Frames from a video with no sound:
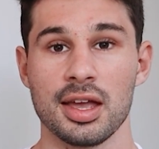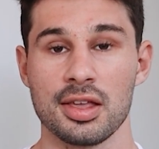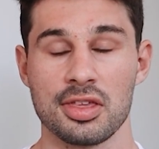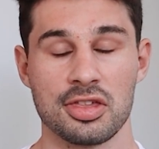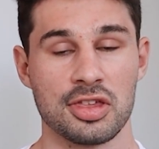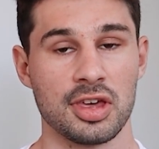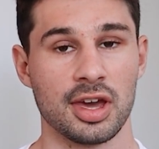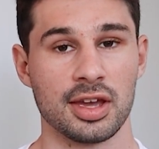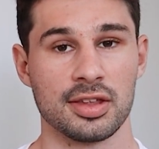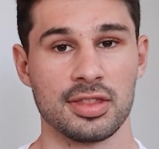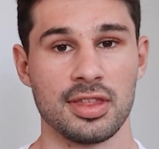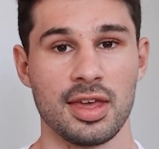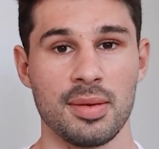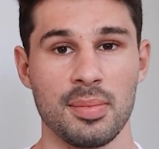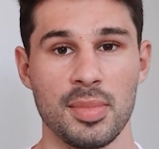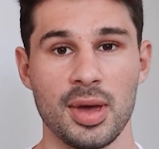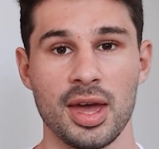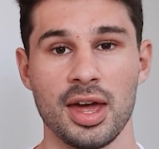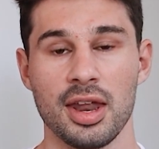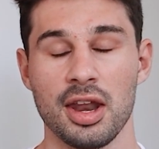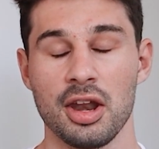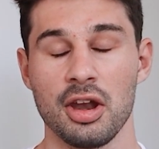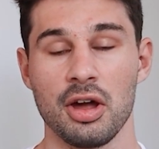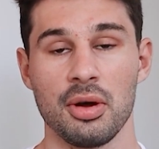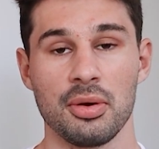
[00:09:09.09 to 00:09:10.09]
check them
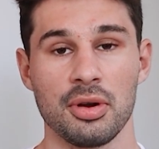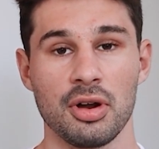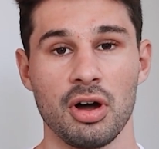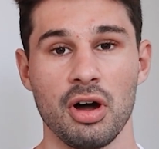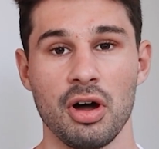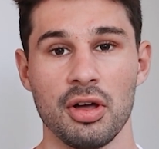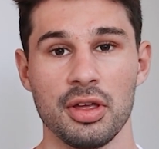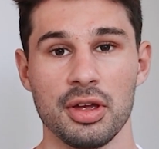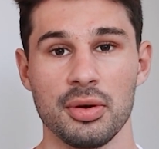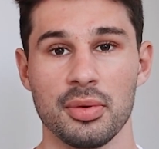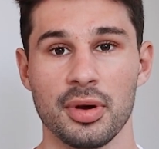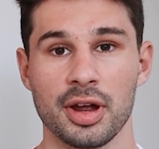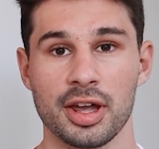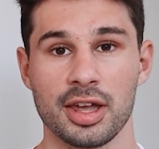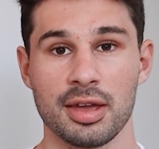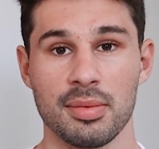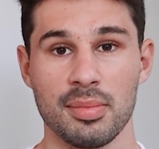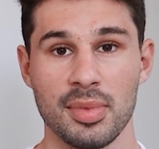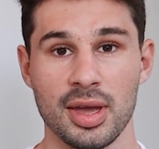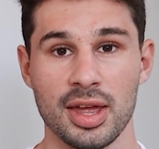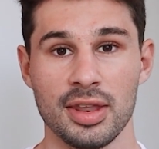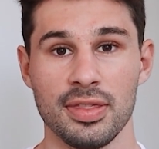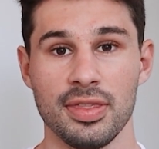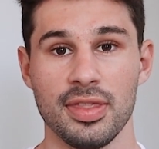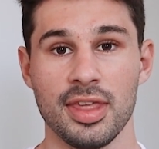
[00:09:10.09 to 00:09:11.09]
out, and I would highly
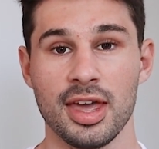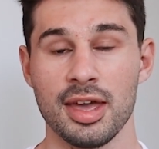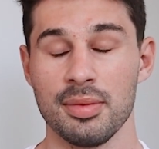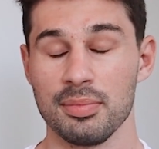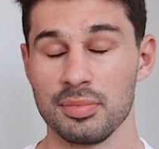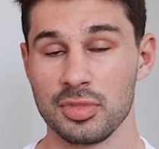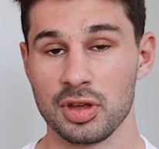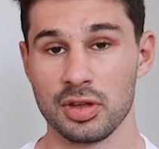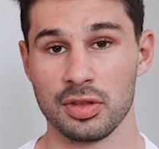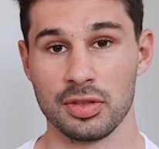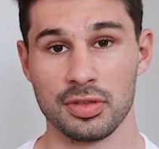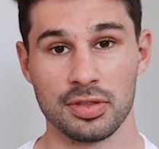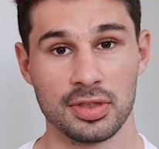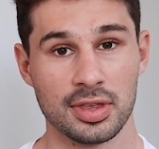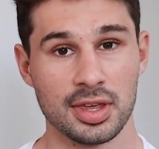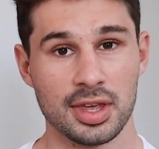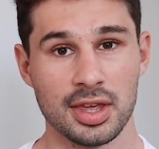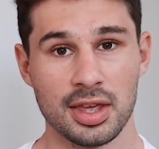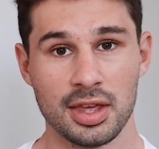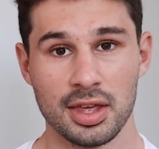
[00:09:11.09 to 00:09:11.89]
recommend them because,